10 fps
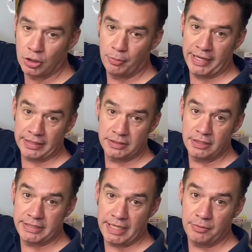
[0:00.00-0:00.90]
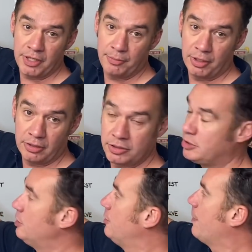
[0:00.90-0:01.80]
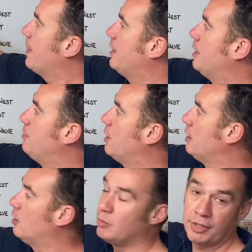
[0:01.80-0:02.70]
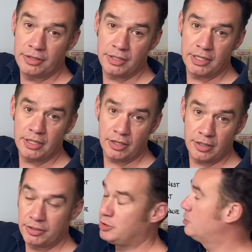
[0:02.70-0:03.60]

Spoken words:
back to the 10-way box along with the earths as